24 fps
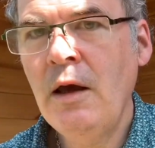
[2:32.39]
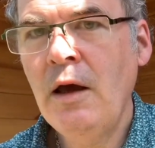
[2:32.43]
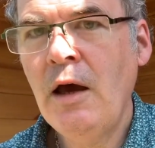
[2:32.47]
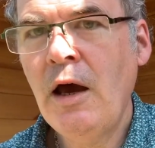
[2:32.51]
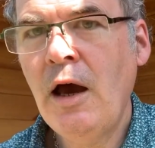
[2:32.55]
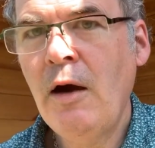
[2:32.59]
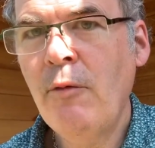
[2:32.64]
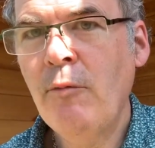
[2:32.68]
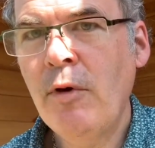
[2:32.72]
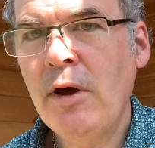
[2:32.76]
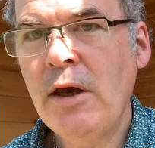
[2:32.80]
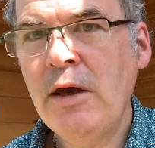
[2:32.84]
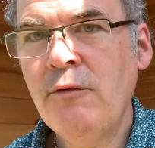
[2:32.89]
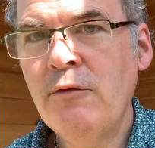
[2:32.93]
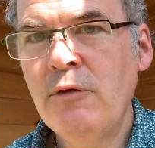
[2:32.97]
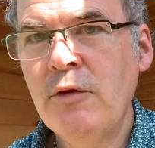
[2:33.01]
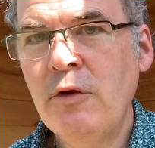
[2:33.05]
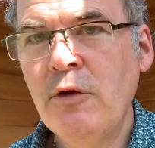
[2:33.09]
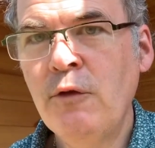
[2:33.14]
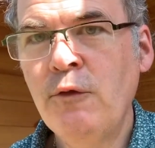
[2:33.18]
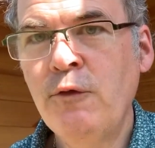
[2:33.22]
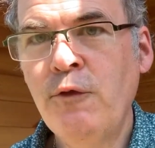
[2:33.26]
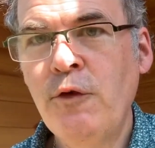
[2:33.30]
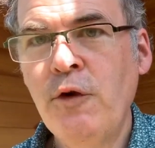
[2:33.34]
And we even
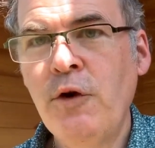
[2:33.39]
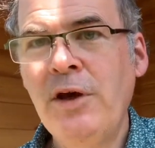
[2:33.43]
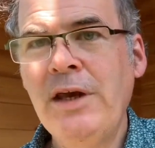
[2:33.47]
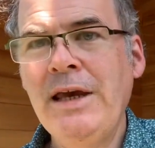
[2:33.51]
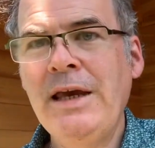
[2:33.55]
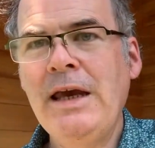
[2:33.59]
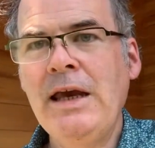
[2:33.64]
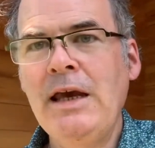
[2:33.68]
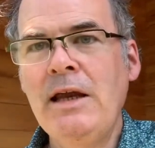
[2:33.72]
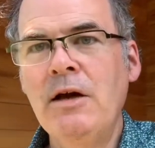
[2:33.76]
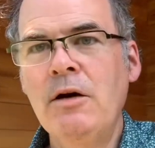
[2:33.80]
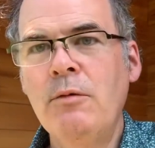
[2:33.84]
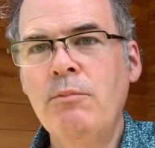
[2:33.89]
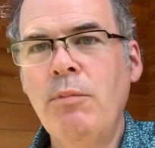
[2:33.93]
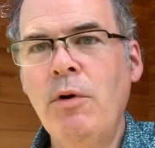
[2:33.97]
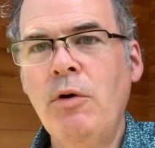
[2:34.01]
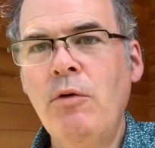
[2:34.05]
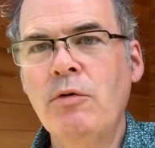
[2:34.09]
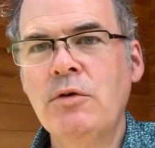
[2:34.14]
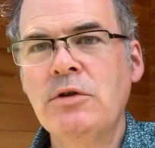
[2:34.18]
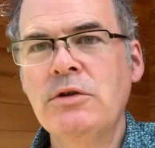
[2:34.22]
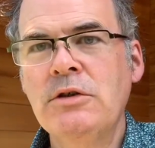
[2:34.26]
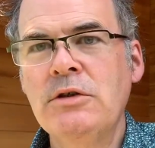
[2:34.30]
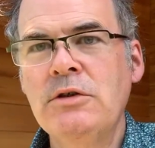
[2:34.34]
do 30 kilo
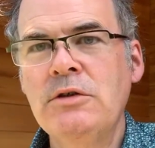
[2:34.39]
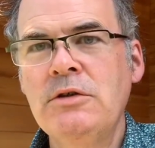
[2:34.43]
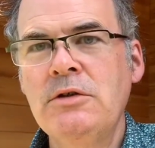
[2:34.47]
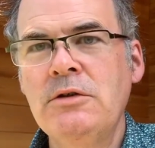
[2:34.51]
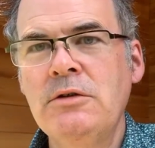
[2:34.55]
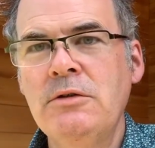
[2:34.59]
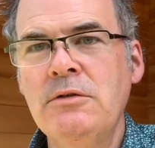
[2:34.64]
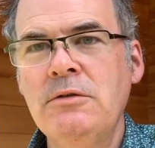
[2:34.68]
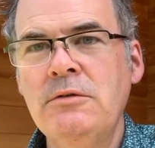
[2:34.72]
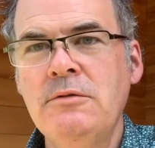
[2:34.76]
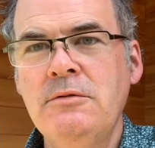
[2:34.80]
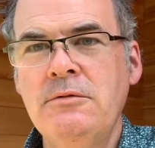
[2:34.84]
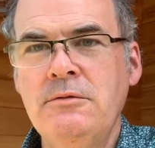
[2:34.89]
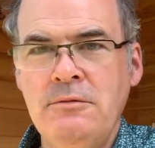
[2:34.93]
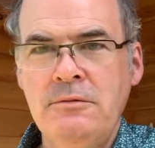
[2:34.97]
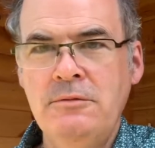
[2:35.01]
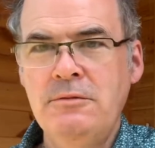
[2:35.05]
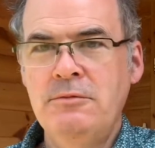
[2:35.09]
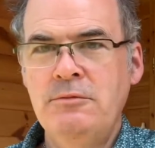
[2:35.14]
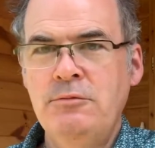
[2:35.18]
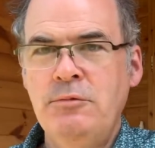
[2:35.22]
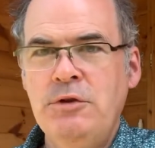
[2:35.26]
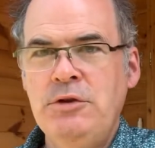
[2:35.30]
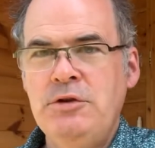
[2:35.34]
boxes,
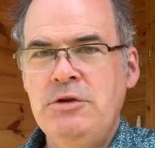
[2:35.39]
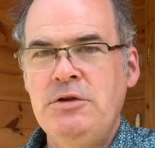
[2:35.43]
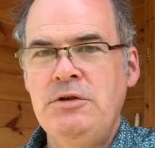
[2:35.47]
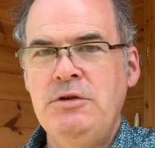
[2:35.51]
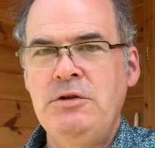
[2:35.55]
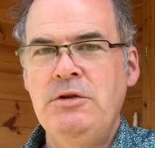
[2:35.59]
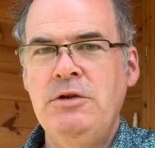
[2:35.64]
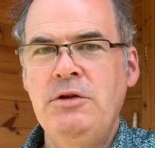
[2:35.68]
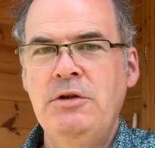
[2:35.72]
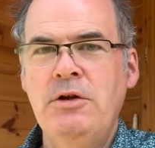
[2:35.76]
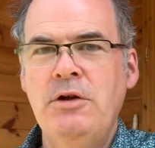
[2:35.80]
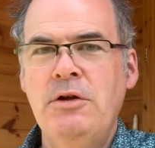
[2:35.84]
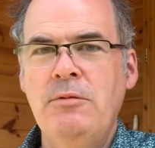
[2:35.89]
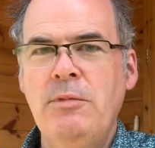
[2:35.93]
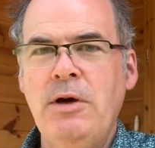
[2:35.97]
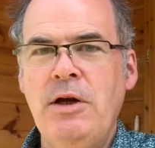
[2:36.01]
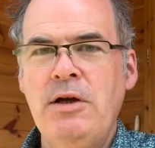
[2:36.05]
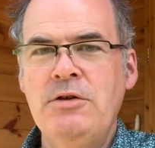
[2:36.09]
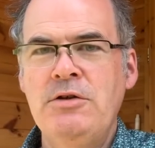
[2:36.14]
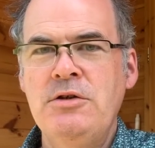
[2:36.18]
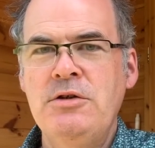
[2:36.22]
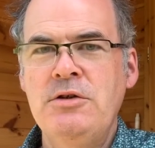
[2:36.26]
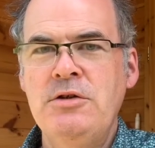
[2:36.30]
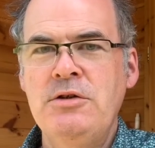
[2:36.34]
which you can
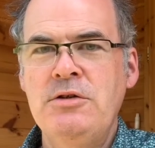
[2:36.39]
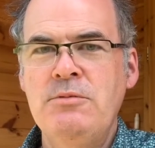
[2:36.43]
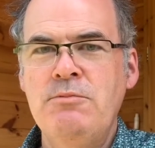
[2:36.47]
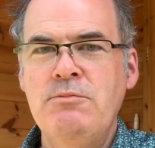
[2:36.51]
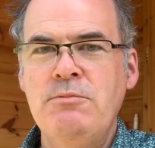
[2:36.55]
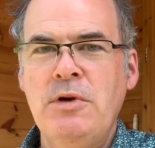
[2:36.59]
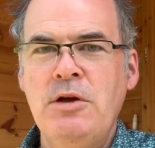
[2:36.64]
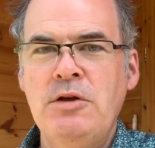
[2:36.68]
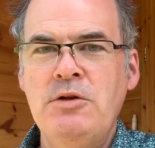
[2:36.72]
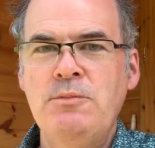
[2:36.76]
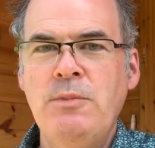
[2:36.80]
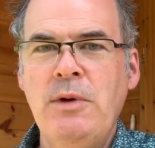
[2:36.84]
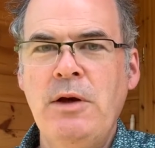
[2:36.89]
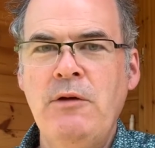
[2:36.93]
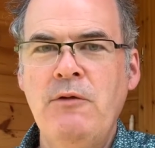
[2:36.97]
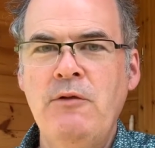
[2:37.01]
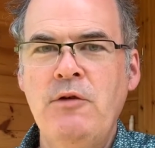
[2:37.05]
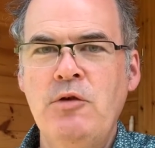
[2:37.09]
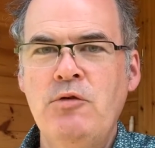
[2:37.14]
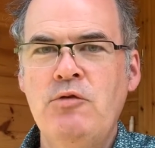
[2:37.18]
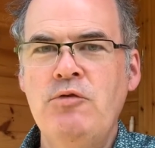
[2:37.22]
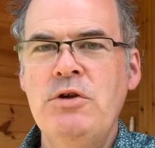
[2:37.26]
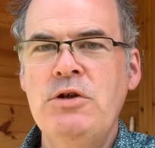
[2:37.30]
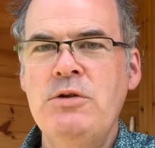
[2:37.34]
imagine is much bigger than
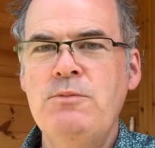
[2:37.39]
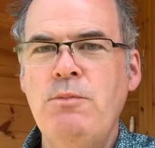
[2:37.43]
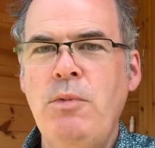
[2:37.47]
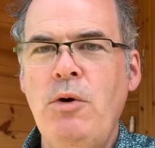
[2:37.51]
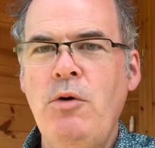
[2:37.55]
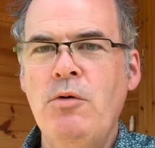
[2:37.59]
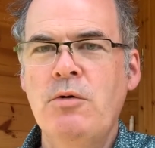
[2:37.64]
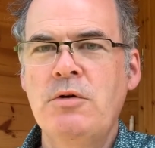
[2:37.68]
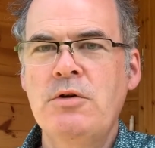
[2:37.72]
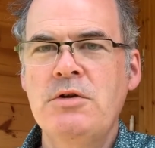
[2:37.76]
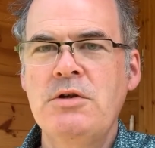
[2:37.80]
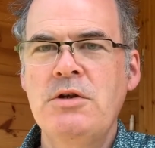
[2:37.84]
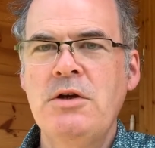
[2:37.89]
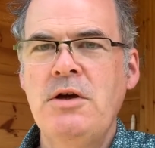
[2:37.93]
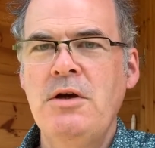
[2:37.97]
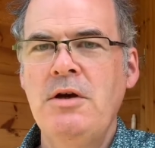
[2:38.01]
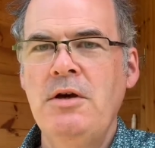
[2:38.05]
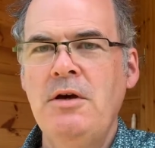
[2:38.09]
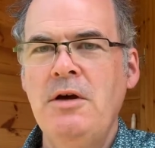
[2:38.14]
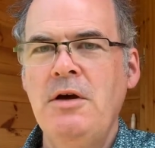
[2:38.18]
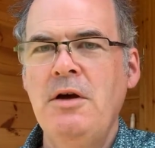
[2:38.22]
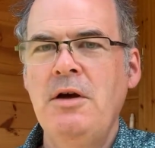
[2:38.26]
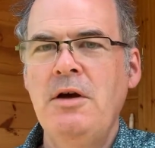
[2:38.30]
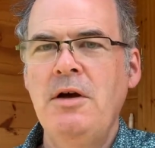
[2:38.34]
a crisp box,
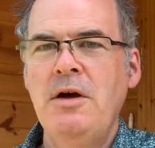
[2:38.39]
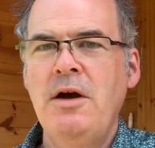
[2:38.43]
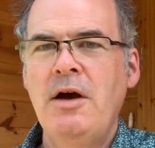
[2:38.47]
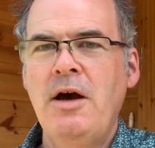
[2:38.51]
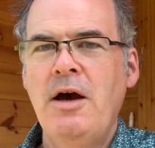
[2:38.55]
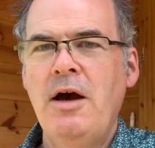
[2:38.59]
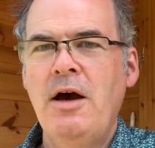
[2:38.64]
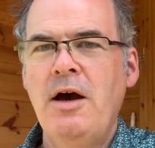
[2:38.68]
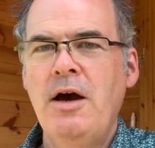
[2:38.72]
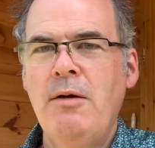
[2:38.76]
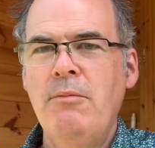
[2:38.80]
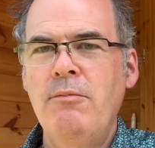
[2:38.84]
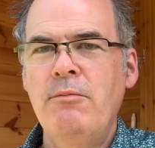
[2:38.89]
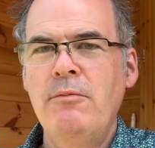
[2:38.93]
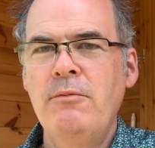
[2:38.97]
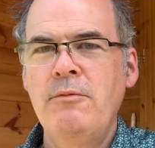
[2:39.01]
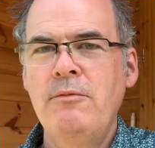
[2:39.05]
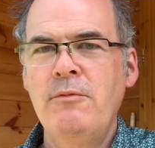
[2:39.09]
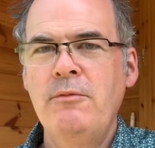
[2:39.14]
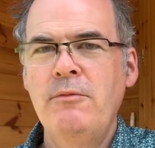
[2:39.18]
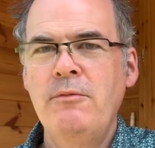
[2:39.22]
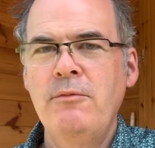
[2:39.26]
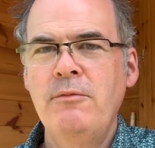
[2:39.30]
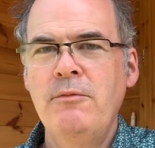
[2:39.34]

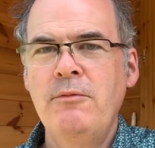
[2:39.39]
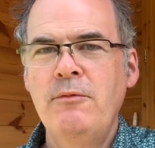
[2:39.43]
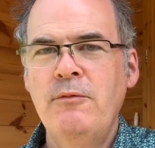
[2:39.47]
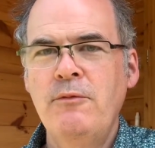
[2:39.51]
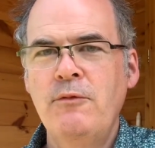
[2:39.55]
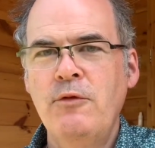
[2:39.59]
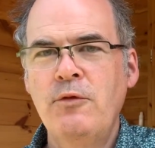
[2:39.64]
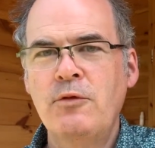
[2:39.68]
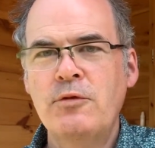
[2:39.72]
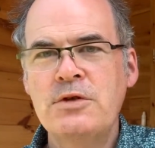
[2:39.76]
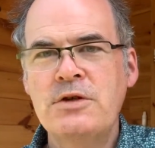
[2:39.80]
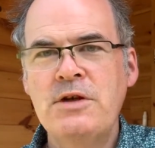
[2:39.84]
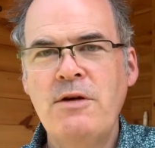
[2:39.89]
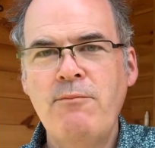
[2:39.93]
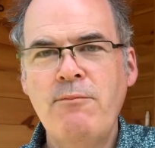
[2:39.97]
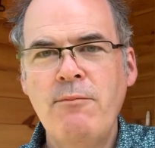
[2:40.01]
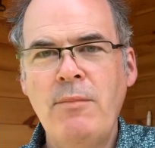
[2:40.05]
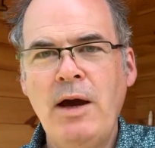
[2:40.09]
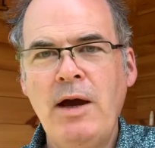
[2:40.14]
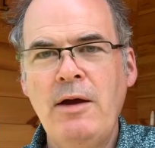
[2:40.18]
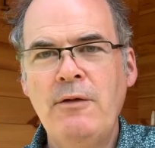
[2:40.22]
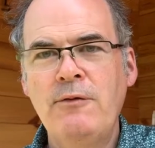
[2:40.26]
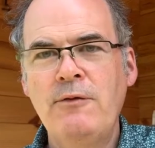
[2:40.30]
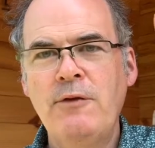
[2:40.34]
for
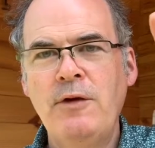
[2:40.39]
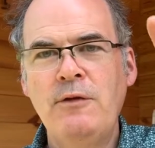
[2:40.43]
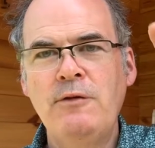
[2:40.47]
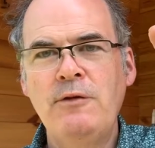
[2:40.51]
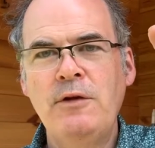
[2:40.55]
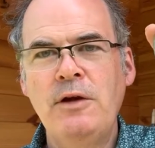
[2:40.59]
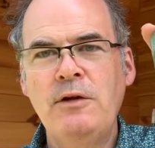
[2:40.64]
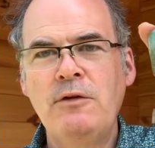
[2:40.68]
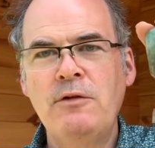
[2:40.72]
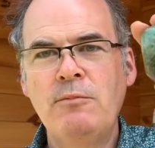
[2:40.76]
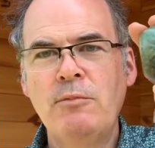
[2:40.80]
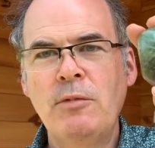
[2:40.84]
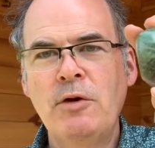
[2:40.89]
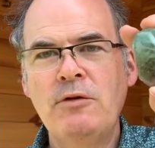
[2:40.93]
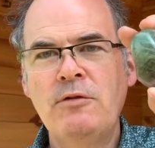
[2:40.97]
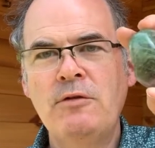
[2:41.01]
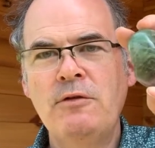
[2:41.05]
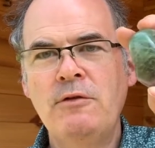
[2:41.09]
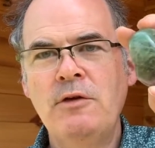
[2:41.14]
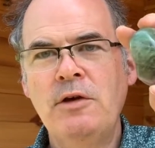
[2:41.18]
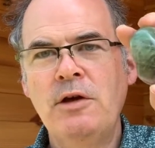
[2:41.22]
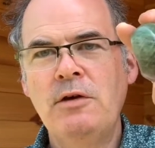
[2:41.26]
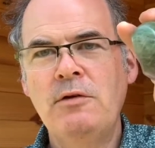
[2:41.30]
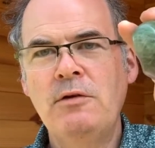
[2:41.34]
£7.50 to most of
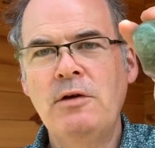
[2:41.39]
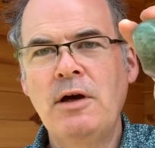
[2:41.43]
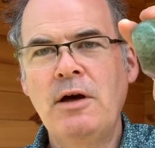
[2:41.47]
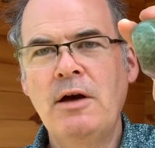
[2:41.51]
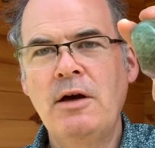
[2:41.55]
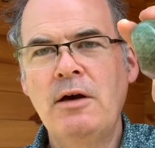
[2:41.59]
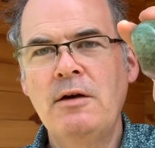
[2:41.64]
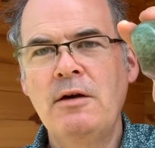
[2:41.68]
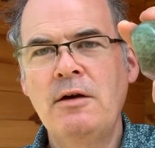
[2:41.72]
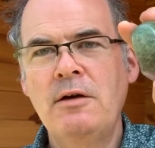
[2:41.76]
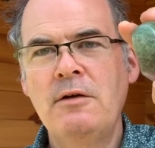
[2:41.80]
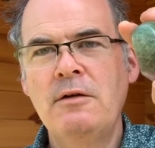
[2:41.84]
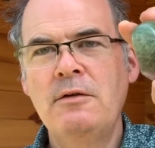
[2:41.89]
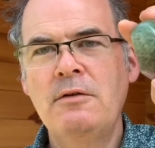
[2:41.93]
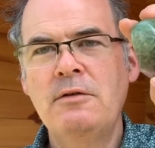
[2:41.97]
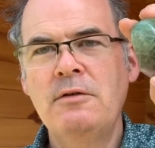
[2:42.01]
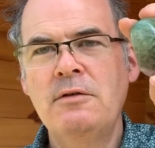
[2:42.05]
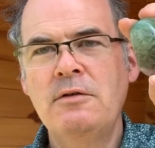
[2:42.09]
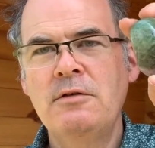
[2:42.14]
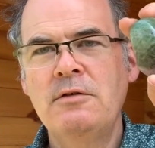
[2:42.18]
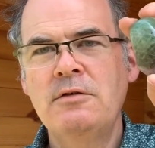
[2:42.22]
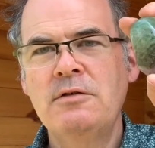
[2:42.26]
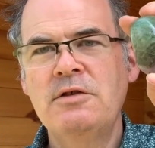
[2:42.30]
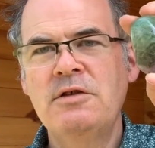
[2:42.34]
the UK.
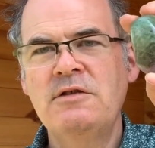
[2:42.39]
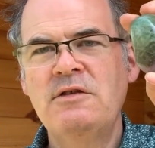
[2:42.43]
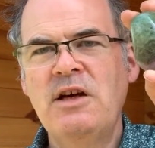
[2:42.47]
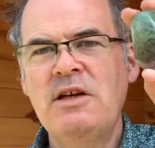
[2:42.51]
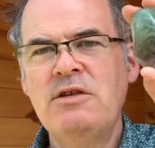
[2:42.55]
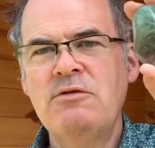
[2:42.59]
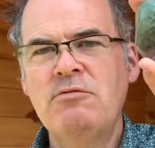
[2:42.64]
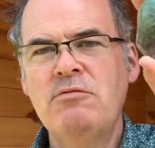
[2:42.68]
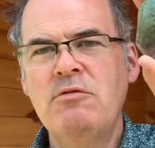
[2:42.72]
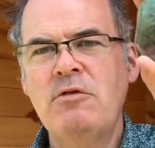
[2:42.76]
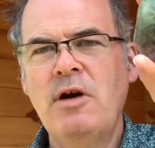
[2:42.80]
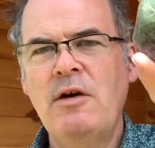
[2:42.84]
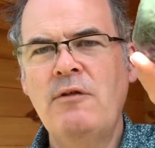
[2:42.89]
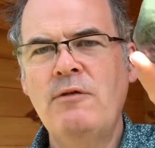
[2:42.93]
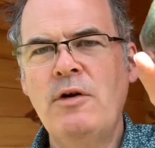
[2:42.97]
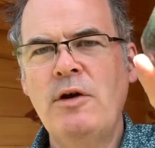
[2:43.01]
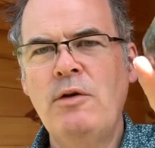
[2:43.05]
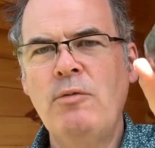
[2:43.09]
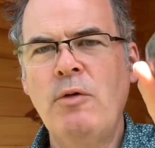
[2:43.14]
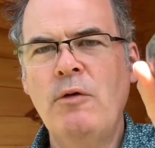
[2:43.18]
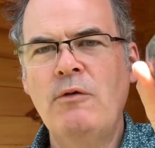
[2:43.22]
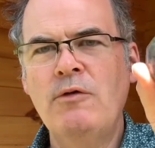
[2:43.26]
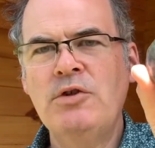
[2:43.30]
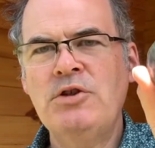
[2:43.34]
So that's roughly
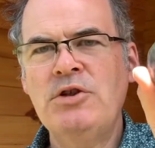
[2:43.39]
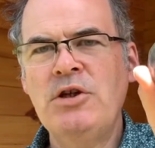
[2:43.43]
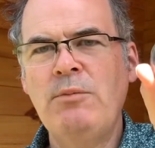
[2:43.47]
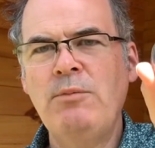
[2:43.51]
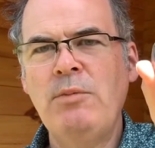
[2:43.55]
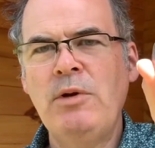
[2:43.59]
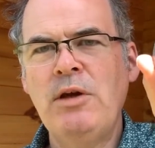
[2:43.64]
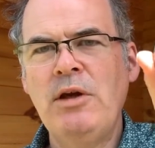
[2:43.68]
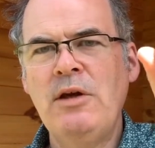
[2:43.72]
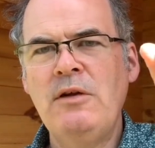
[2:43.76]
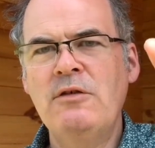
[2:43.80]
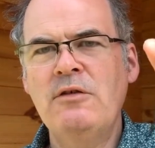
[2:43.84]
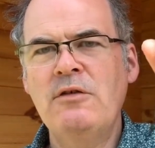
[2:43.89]
what the shipping is.